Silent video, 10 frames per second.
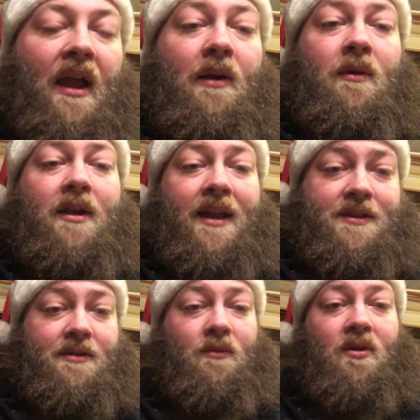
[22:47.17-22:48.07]
want to get
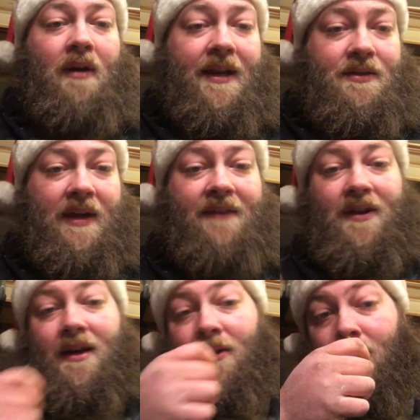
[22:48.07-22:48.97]
some more. I do have
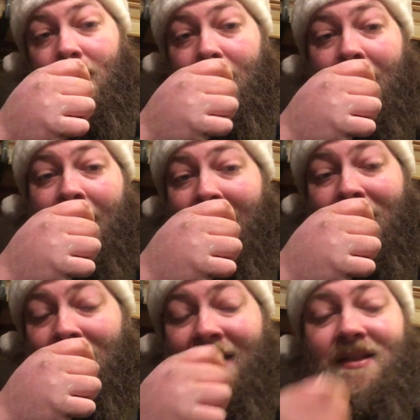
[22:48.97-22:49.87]
another one.
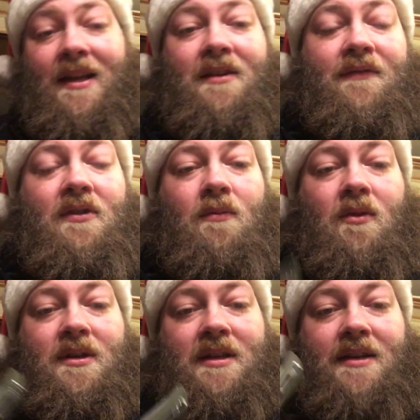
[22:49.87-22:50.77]
I would like to get a few
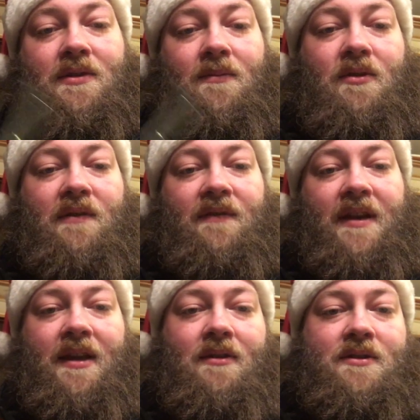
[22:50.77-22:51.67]
more and start doing more
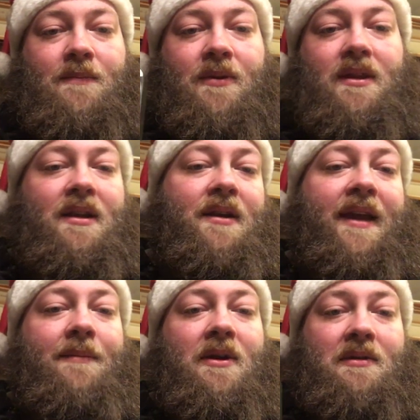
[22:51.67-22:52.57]
videos and putting their
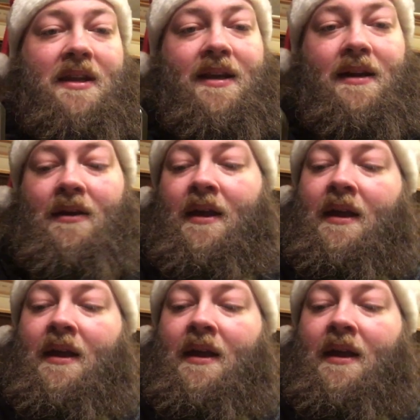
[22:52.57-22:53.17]
name out there.